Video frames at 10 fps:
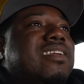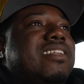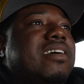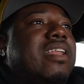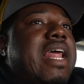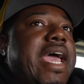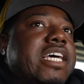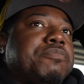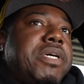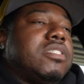The
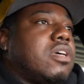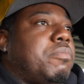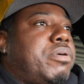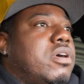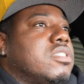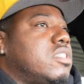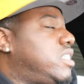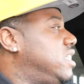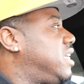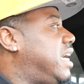last piece of the puzzle
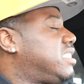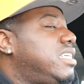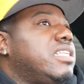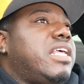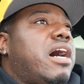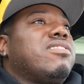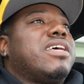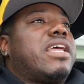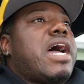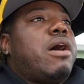just got sent out.
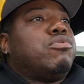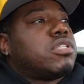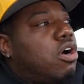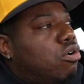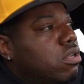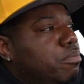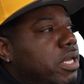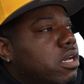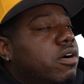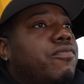The guy was holding
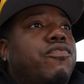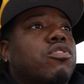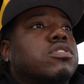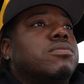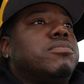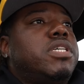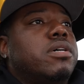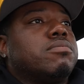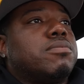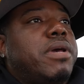me up for some
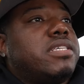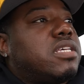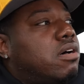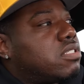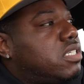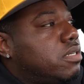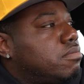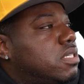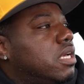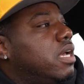tips, some exhaust tips.